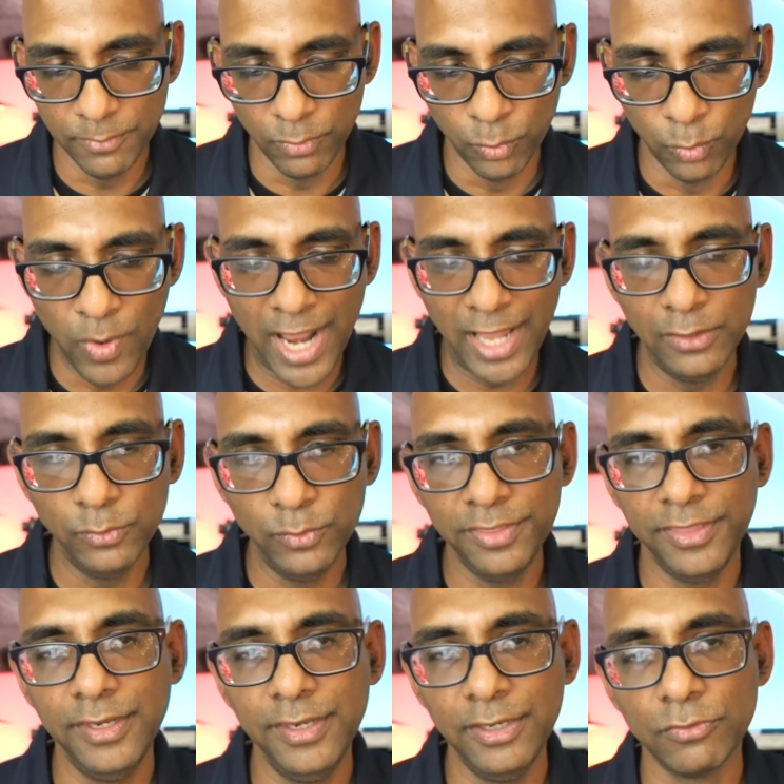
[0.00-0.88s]
well
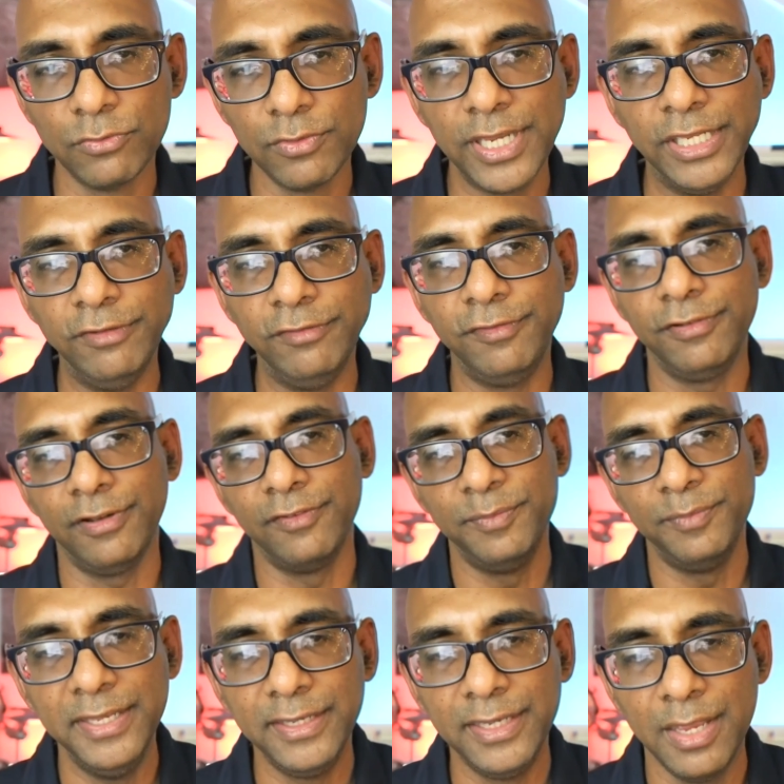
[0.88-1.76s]
within the reach of
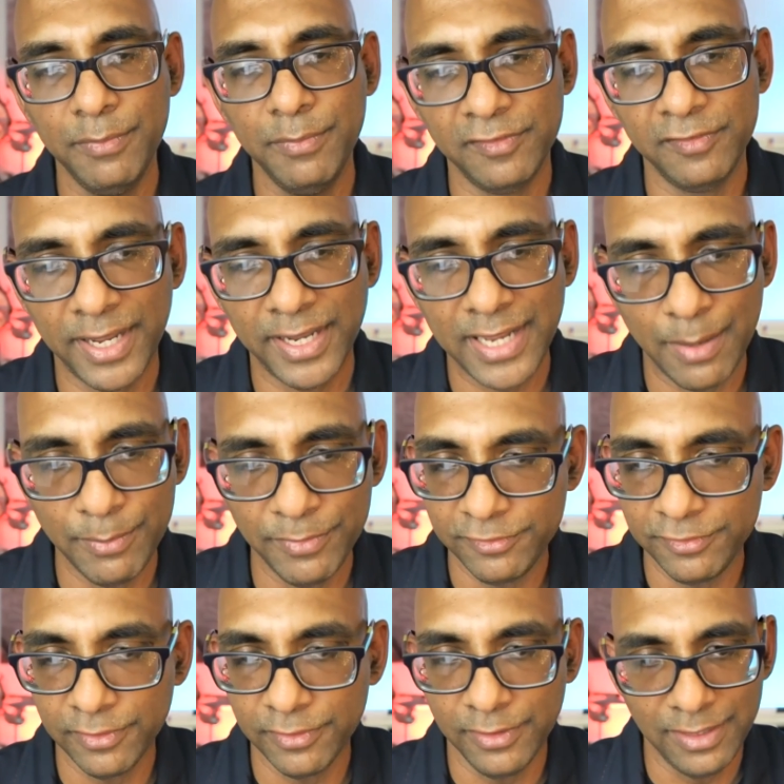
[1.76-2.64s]
being imaged by
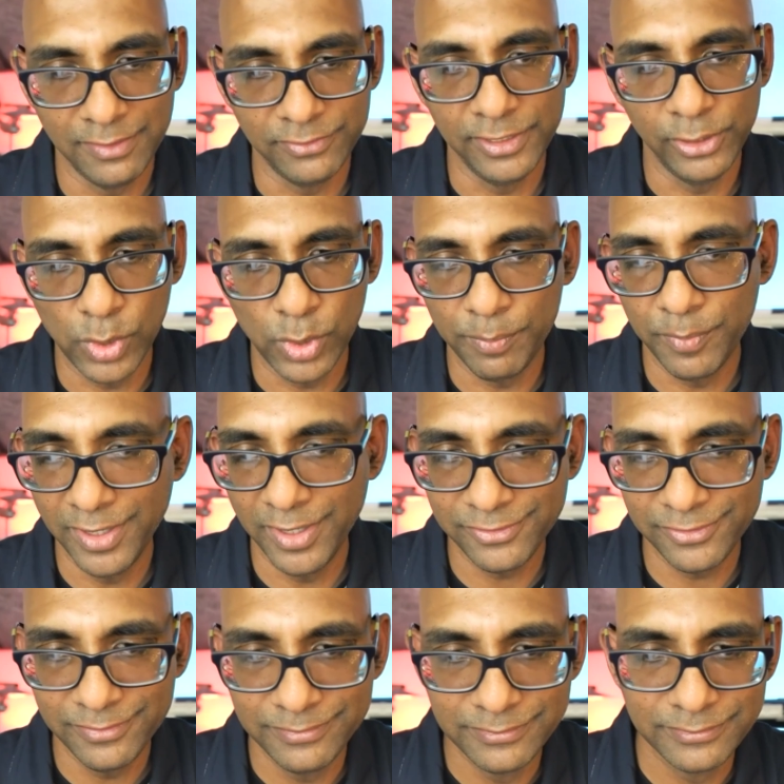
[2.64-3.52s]
amateur level
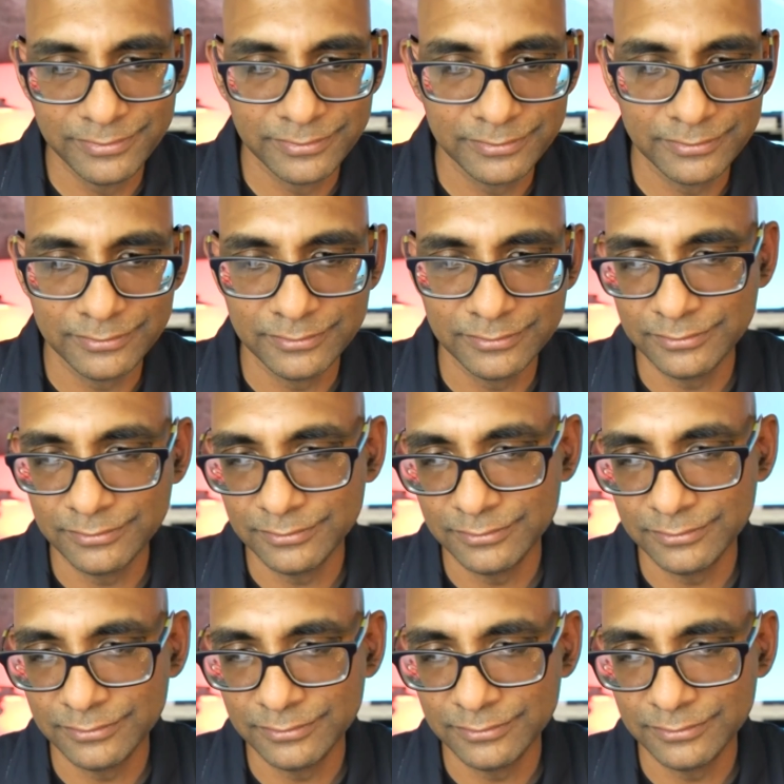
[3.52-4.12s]
equipment. Hmm.